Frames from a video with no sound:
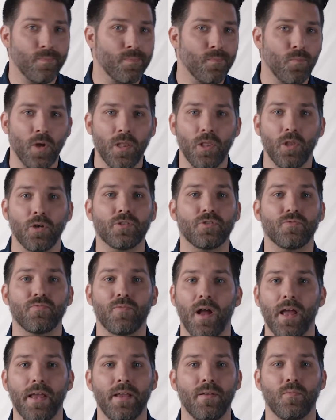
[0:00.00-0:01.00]
what looks
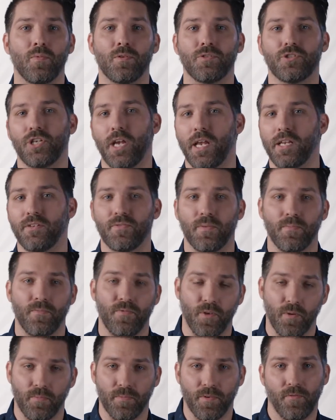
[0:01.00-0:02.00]
right will change from film